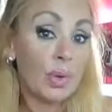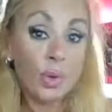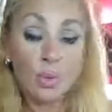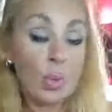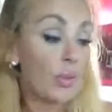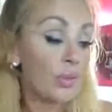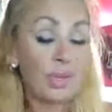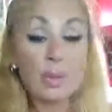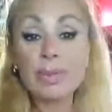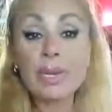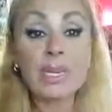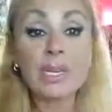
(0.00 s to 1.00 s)
whether they
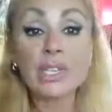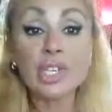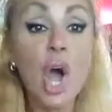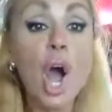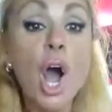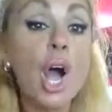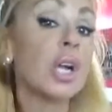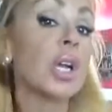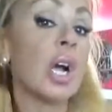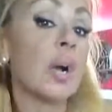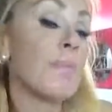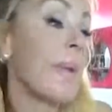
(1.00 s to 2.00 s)
be a dog,
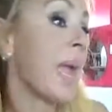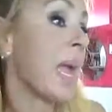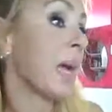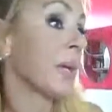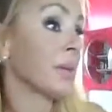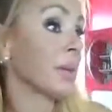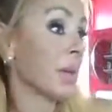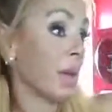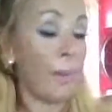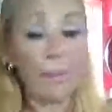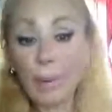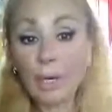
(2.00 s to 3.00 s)
a man,
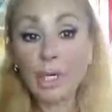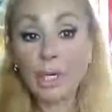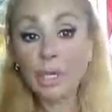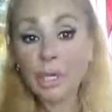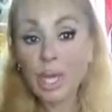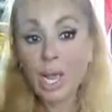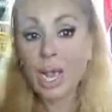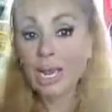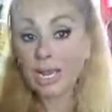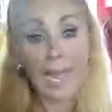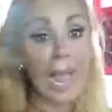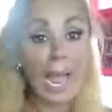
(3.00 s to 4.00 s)
a bird, a
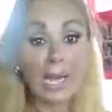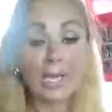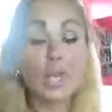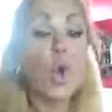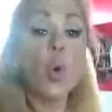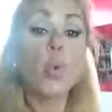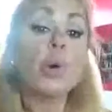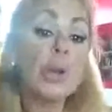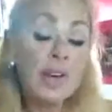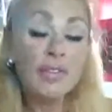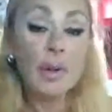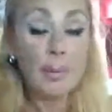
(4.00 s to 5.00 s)
cat,
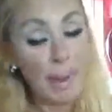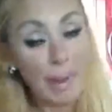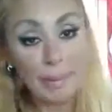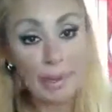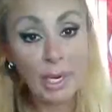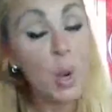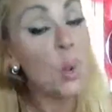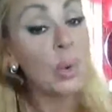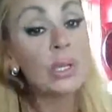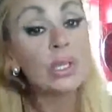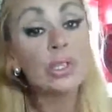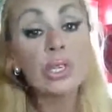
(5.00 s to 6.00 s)
whatever it may be.
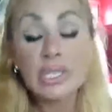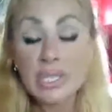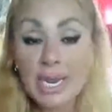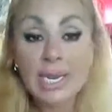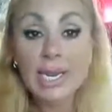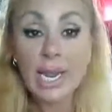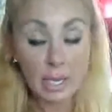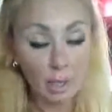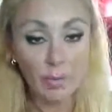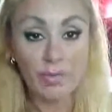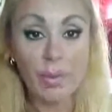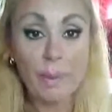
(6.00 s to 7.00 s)
We learn to take care
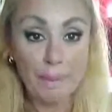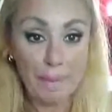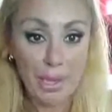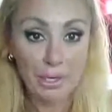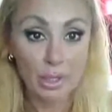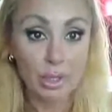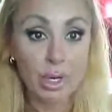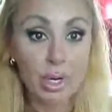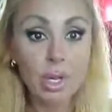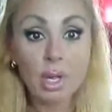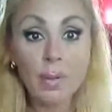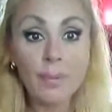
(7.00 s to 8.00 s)
of them better,
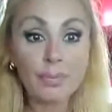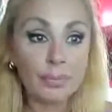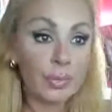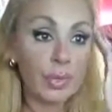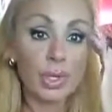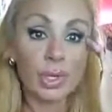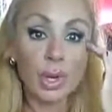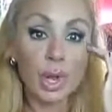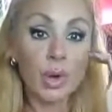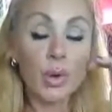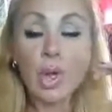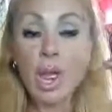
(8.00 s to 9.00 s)
you
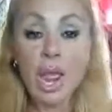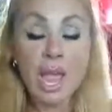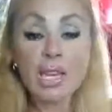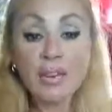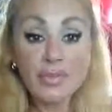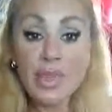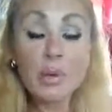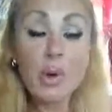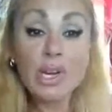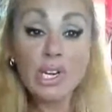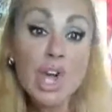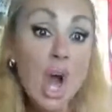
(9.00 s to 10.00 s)
know? And if they
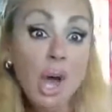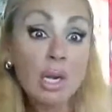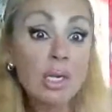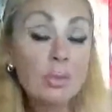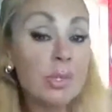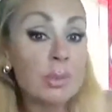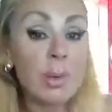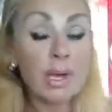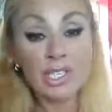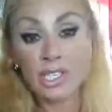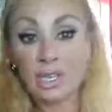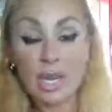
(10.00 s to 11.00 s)
want to coddle them too
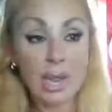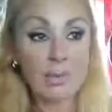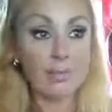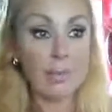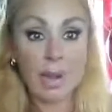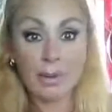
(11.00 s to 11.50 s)
much and